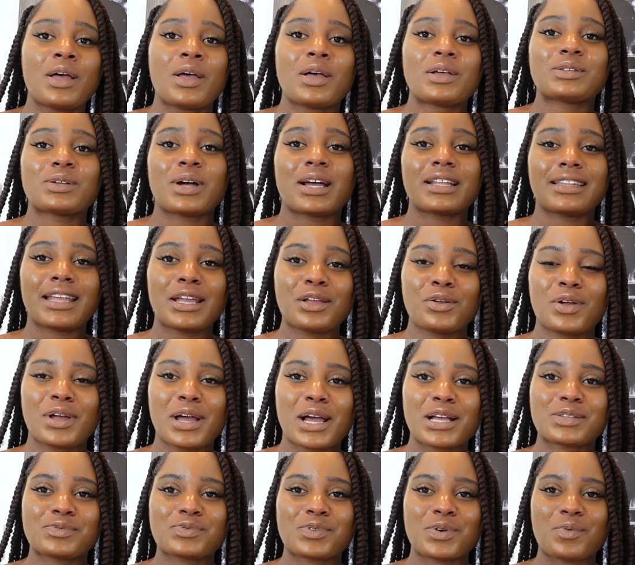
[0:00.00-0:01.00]
So I thank you
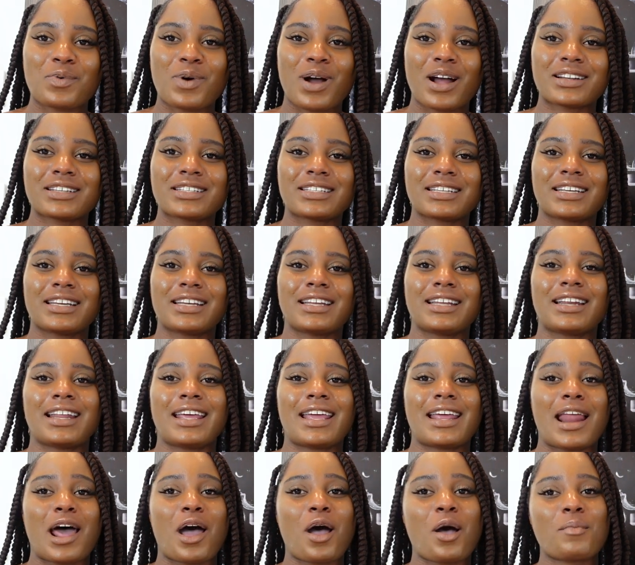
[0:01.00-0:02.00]
guys for watching,
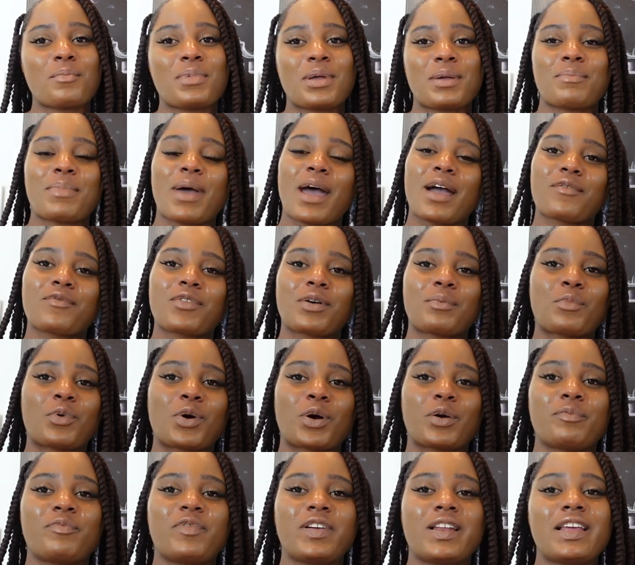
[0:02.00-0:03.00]
and I'll be back for
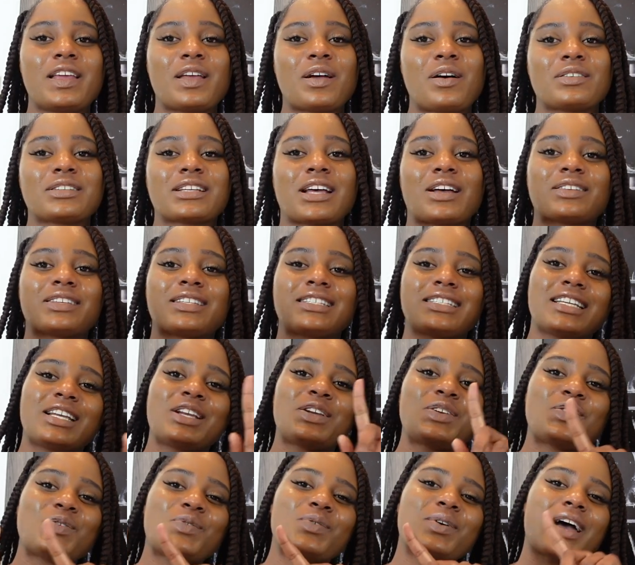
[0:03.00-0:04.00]
more videos. I'll see
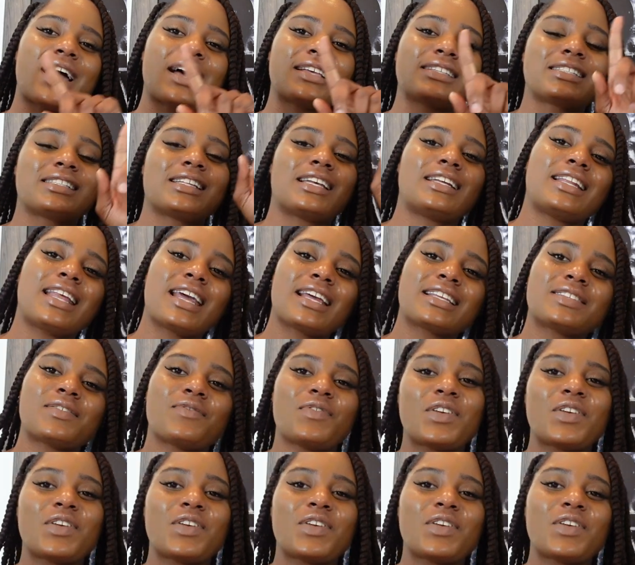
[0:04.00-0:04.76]
you guys in the next